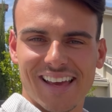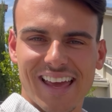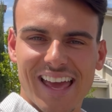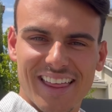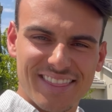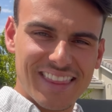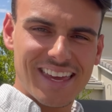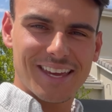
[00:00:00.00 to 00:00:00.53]

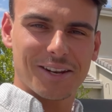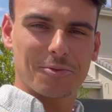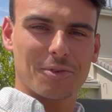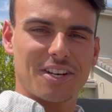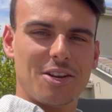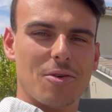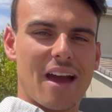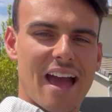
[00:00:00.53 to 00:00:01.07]
And then
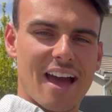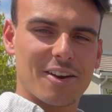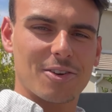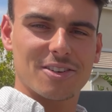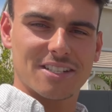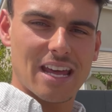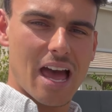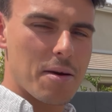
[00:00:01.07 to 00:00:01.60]
when you add
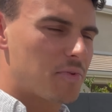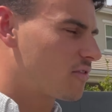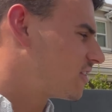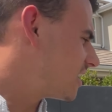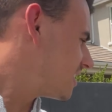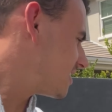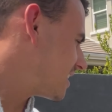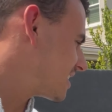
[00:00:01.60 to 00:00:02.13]
on top of
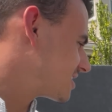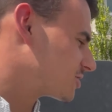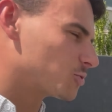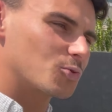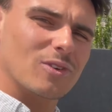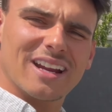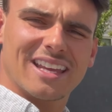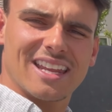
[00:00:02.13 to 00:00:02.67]
it that it's
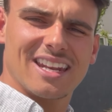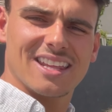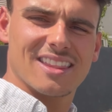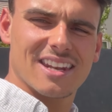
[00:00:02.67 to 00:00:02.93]
rickety,